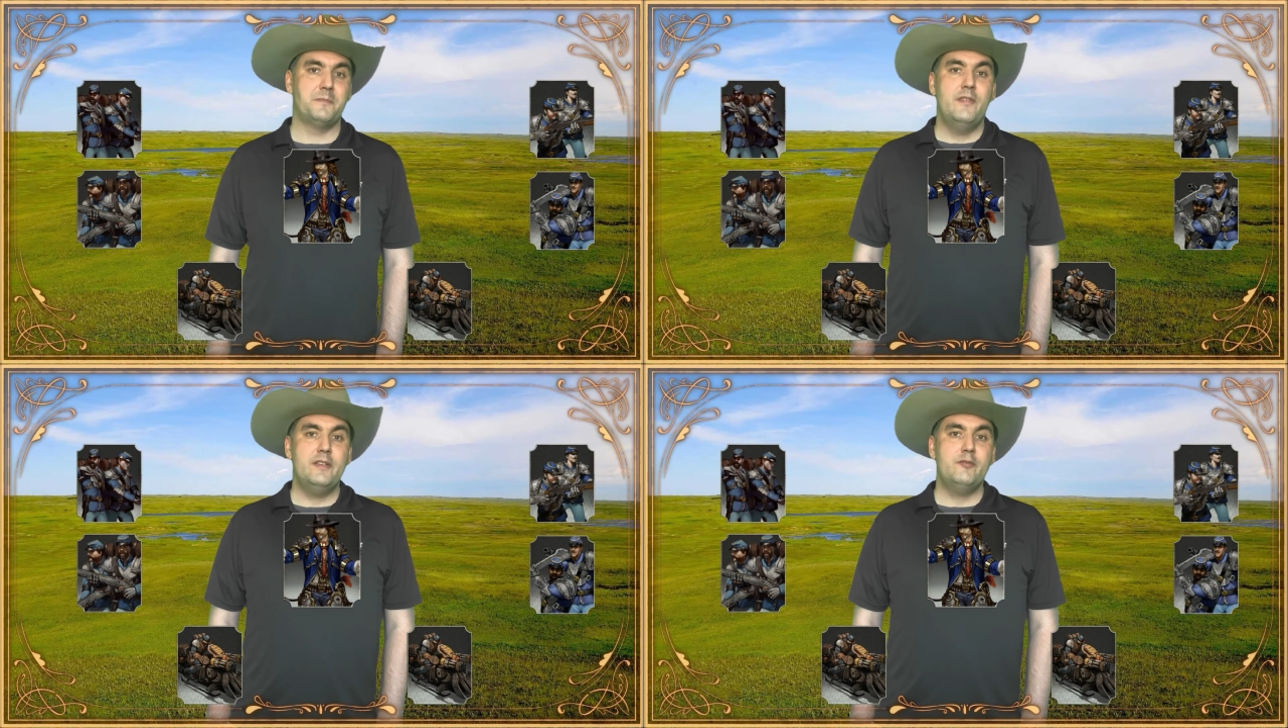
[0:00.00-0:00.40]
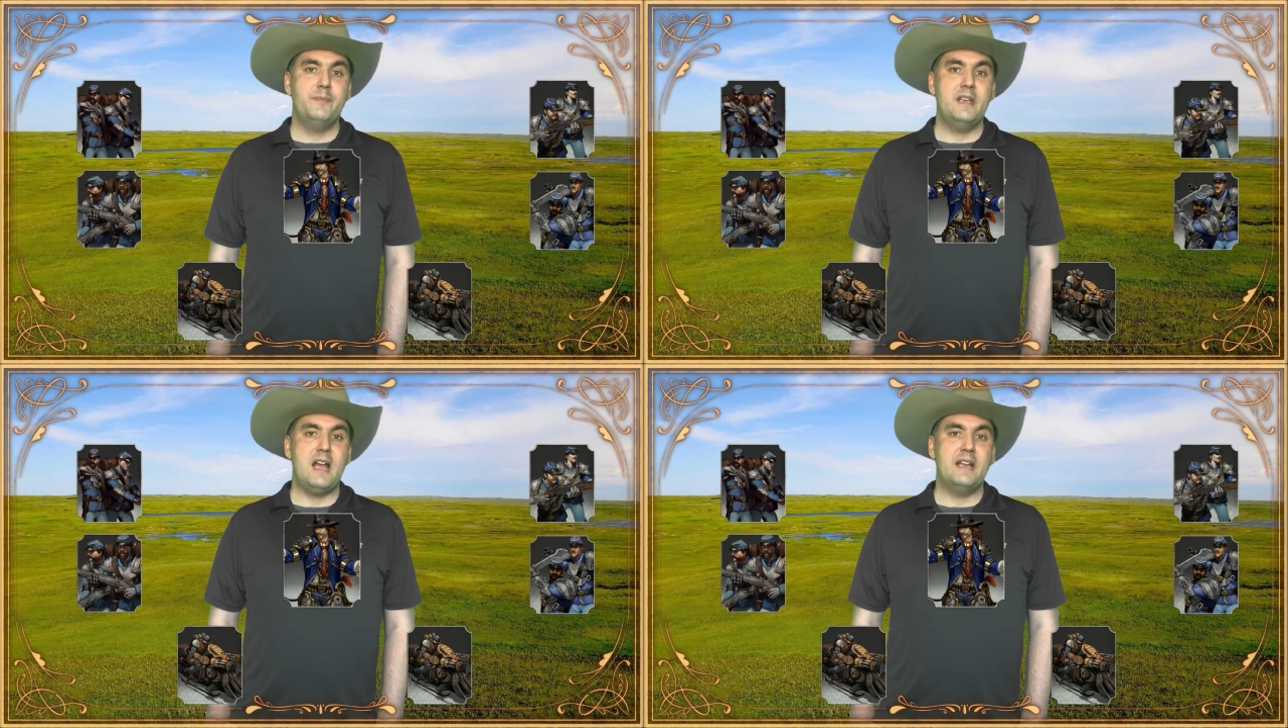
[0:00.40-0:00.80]
This would
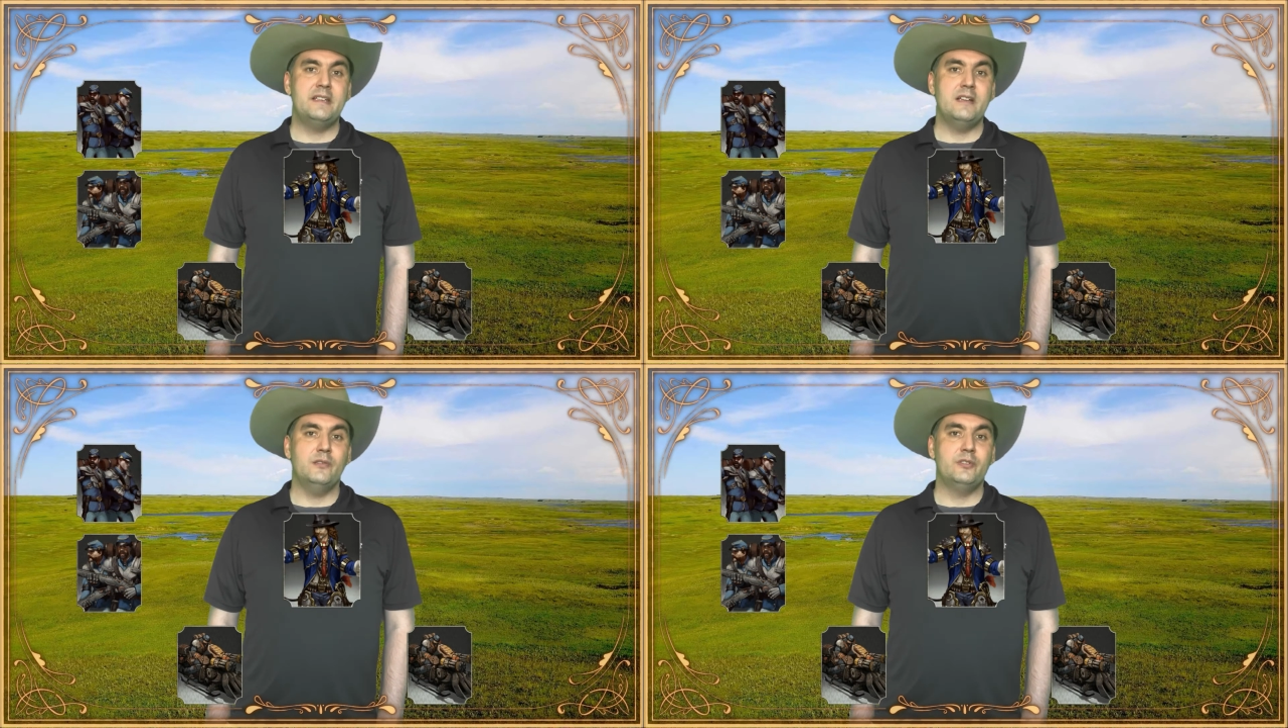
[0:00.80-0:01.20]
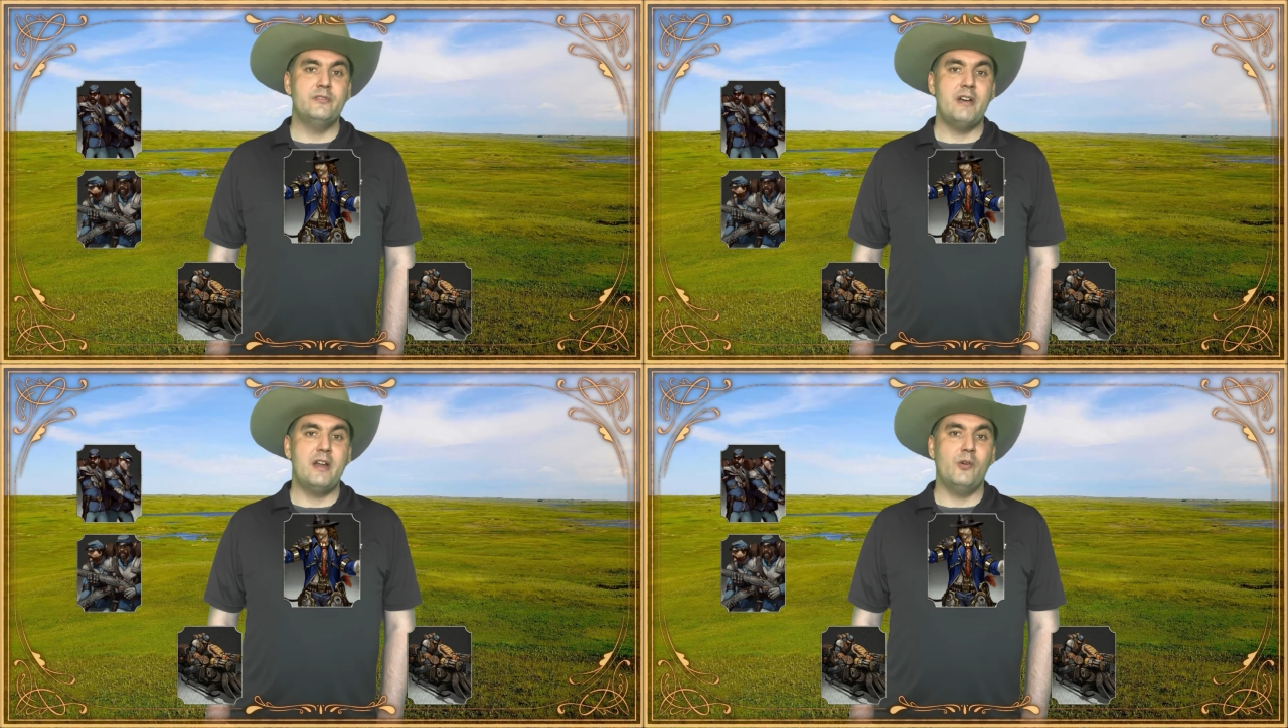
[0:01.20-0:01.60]
be ideal to
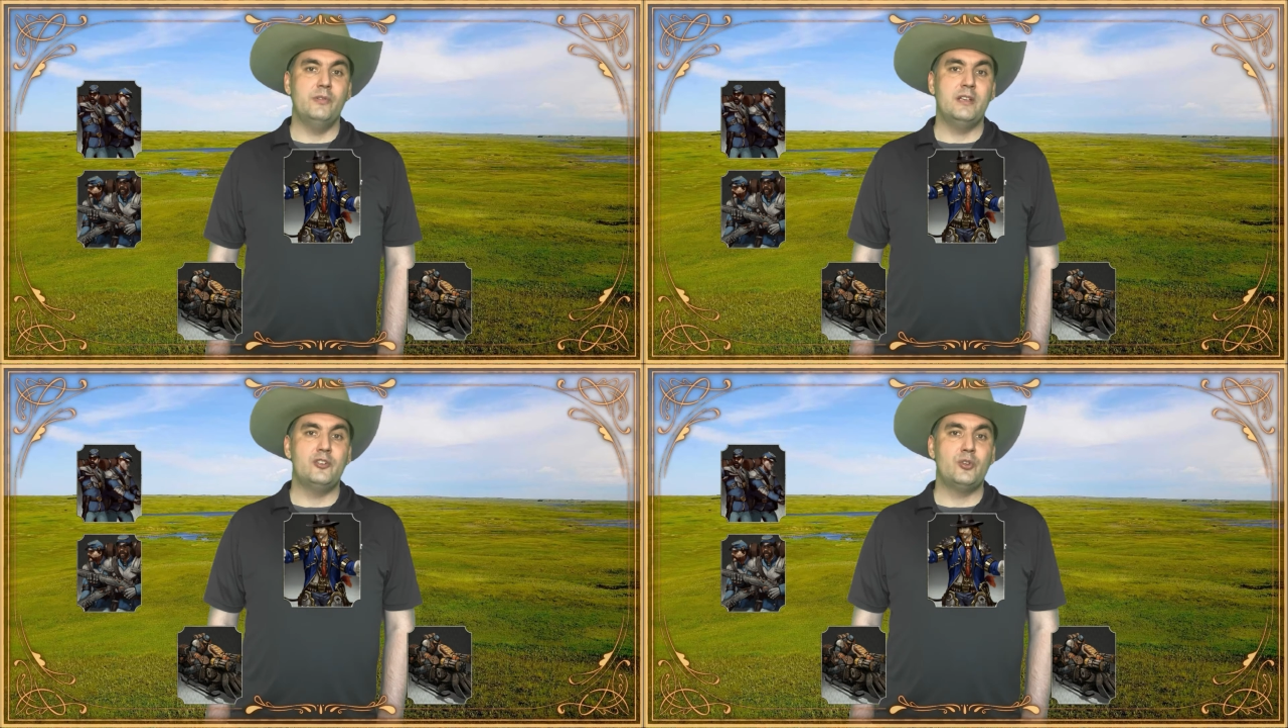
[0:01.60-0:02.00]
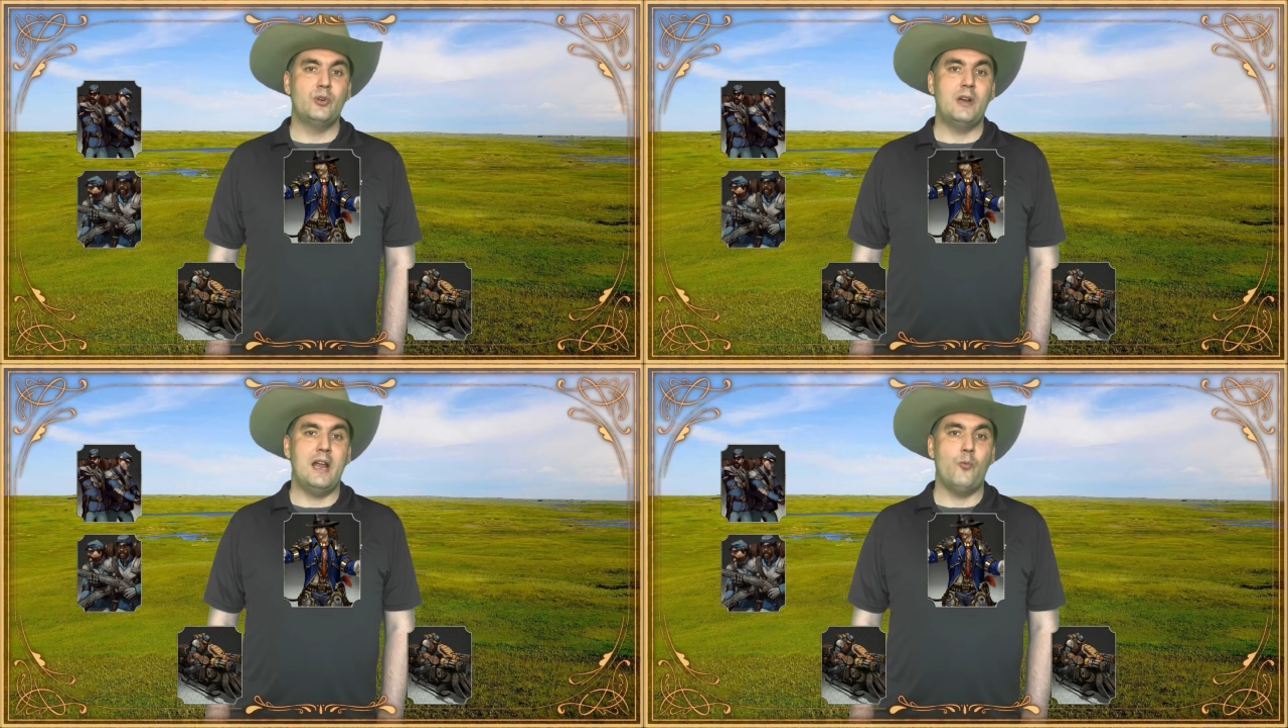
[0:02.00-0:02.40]
not only
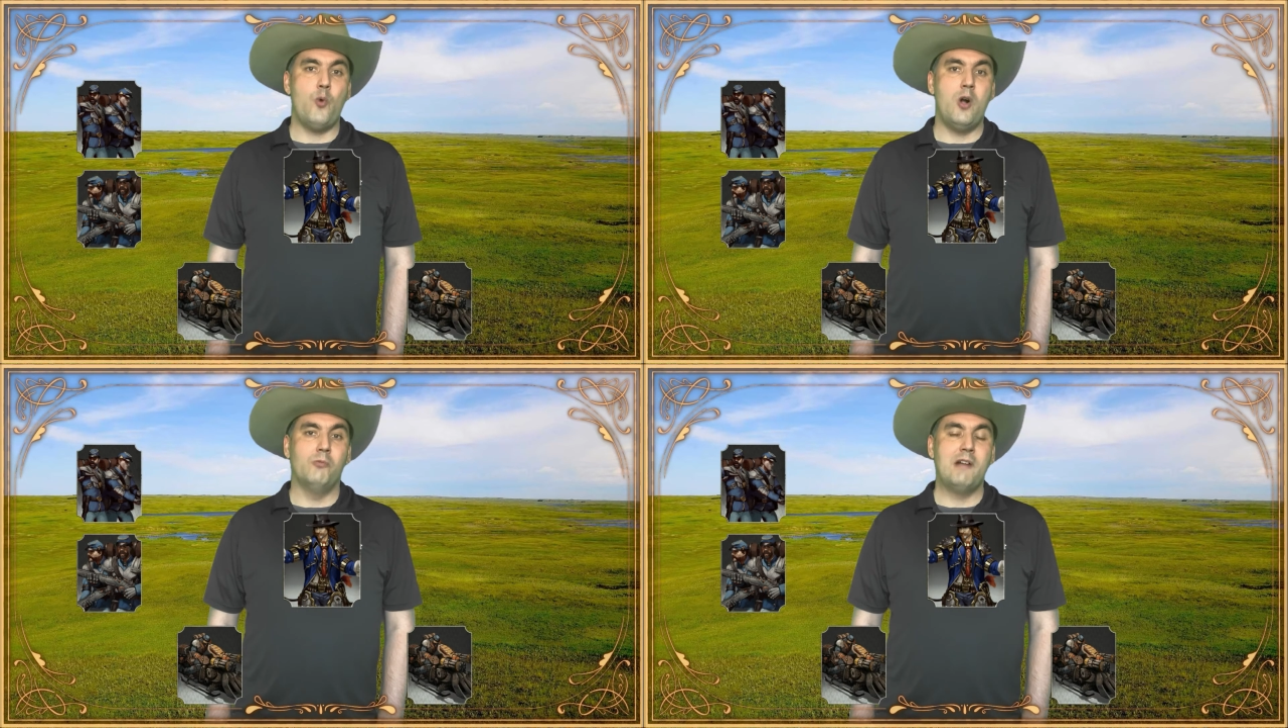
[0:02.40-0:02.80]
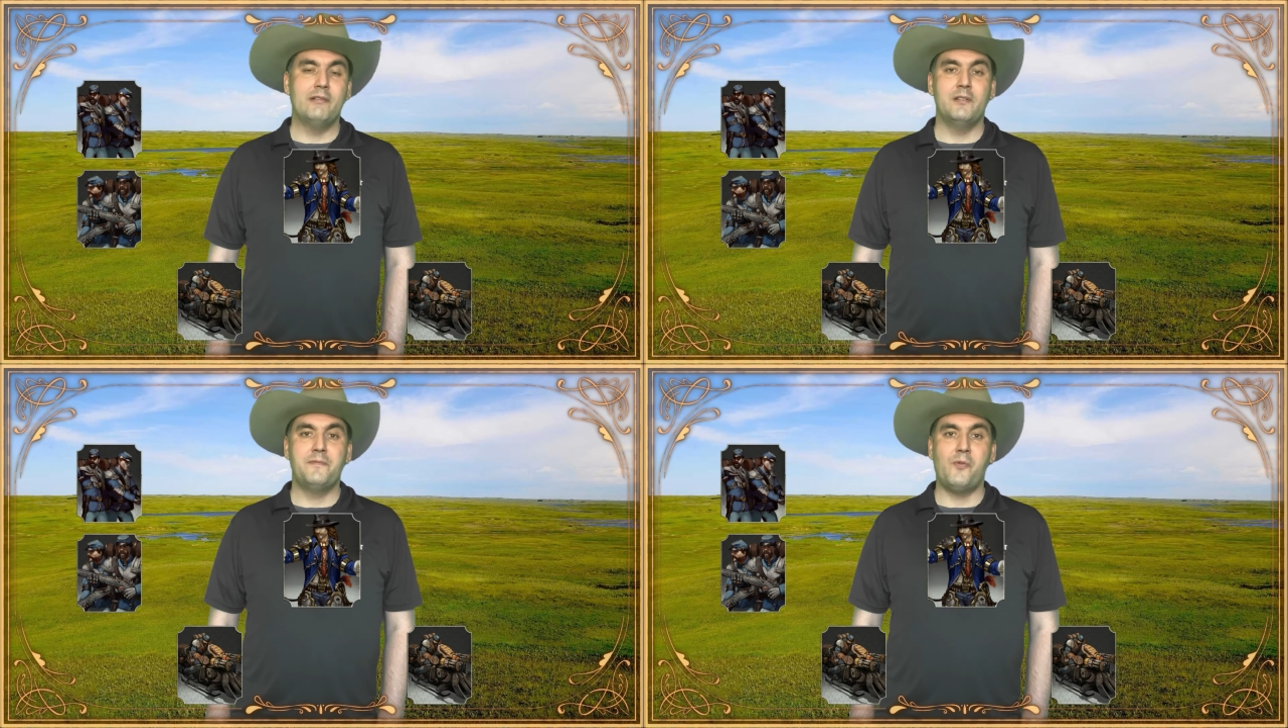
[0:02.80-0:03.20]
ensure a well-rounded